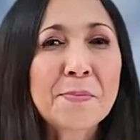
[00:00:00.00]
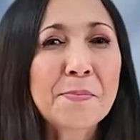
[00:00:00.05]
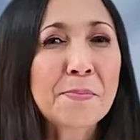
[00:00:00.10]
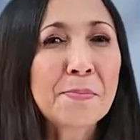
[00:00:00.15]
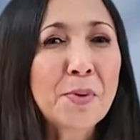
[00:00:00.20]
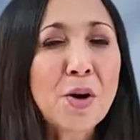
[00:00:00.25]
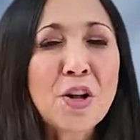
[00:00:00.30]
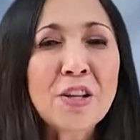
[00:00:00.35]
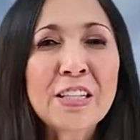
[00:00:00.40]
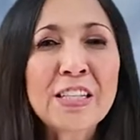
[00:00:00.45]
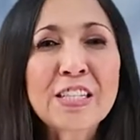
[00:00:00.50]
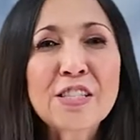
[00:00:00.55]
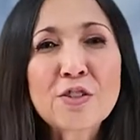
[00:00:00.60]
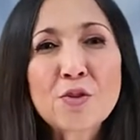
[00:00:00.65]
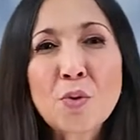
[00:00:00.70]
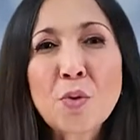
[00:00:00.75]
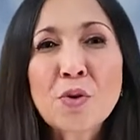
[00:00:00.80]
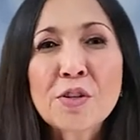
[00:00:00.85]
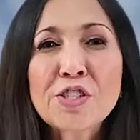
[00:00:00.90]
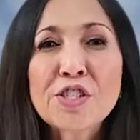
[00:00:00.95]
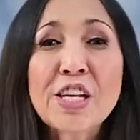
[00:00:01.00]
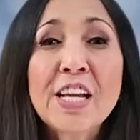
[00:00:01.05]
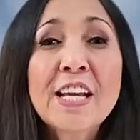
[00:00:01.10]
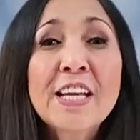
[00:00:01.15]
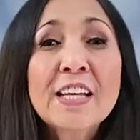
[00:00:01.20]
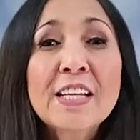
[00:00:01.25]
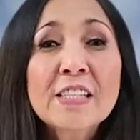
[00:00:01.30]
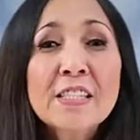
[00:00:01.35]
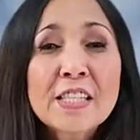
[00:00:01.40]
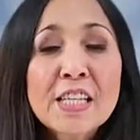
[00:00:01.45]
a symbolic torch
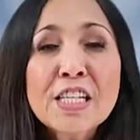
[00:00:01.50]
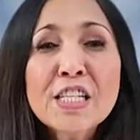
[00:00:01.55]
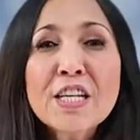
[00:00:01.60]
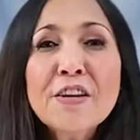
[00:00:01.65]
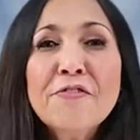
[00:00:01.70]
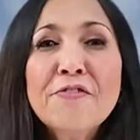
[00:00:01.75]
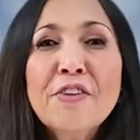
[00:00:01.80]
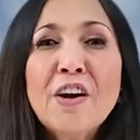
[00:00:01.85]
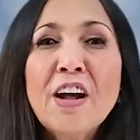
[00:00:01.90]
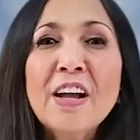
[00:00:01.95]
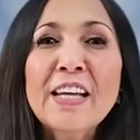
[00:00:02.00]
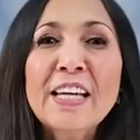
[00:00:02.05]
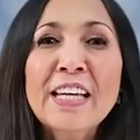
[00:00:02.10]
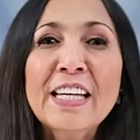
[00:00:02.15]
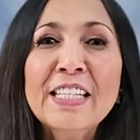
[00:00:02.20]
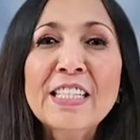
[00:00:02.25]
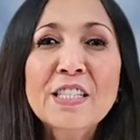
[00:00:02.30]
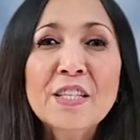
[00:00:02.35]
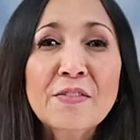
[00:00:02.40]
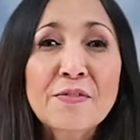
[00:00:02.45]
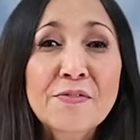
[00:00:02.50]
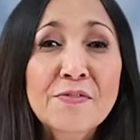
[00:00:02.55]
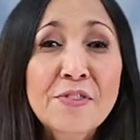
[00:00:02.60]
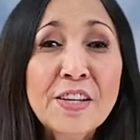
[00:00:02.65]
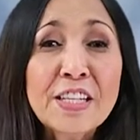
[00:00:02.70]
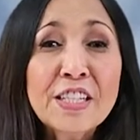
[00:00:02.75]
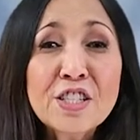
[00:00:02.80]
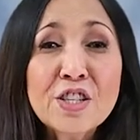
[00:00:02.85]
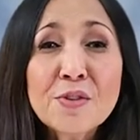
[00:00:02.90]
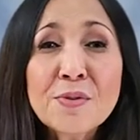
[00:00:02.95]
signifying the
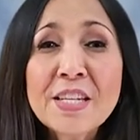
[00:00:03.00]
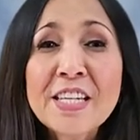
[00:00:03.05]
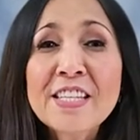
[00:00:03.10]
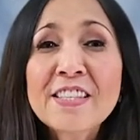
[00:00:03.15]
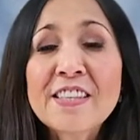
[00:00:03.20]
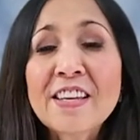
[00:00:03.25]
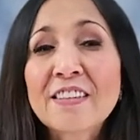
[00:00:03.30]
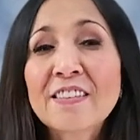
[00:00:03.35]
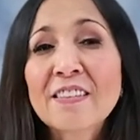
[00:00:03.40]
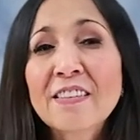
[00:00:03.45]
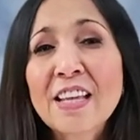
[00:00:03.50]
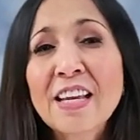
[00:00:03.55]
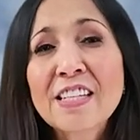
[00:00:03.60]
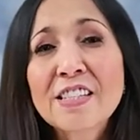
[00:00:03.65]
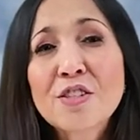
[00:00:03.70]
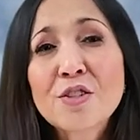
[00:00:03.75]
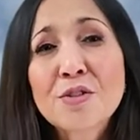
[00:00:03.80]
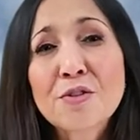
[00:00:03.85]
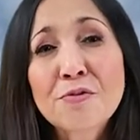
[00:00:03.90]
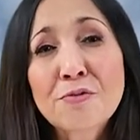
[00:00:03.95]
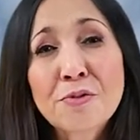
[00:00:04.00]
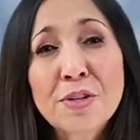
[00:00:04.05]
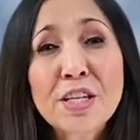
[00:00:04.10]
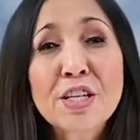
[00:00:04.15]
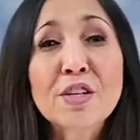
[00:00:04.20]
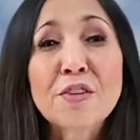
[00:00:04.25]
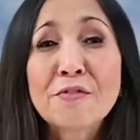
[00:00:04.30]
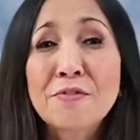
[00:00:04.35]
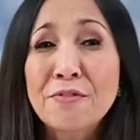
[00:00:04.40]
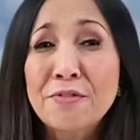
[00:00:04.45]
victory that led to the
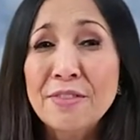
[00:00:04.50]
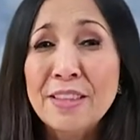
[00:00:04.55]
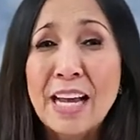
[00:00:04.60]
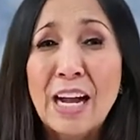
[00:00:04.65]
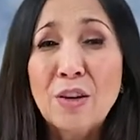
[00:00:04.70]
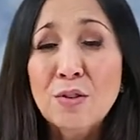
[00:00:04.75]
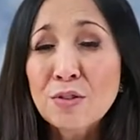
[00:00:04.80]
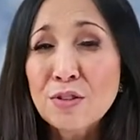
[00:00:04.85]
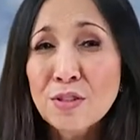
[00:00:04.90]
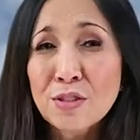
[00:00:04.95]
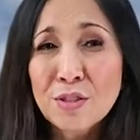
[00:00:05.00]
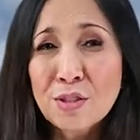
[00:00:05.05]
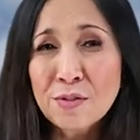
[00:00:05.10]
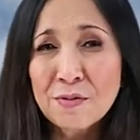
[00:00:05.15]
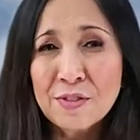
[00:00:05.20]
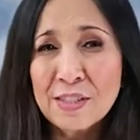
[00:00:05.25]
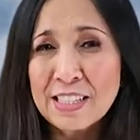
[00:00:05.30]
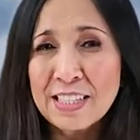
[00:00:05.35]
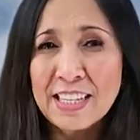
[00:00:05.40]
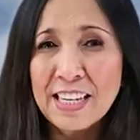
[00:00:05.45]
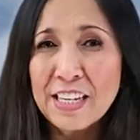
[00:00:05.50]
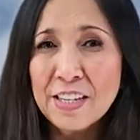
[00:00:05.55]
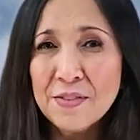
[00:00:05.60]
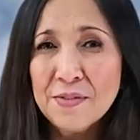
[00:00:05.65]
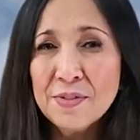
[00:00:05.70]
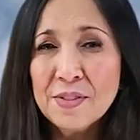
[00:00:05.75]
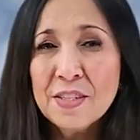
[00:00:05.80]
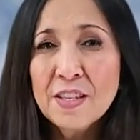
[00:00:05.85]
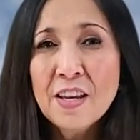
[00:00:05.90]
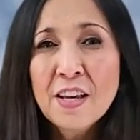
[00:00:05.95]
freeing of thousands of
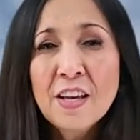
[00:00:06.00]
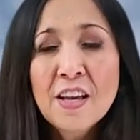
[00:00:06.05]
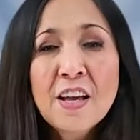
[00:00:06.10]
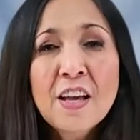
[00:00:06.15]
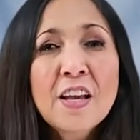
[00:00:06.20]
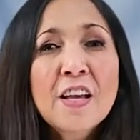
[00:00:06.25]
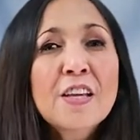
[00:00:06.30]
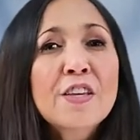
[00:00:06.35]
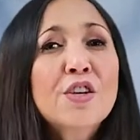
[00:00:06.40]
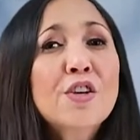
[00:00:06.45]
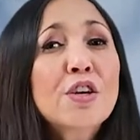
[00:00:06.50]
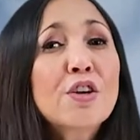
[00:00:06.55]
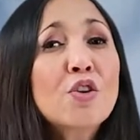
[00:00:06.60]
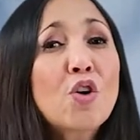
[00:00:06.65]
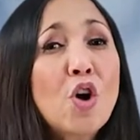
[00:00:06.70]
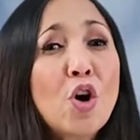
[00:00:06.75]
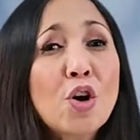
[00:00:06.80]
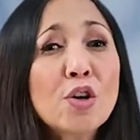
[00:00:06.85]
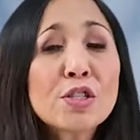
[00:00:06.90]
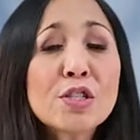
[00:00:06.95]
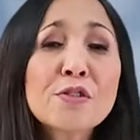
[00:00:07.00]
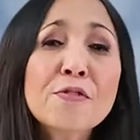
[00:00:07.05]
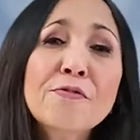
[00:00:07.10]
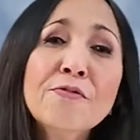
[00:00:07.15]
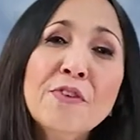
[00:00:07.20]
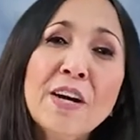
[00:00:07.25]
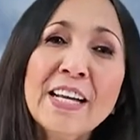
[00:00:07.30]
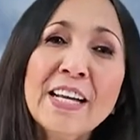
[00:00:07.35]
slaves. You can also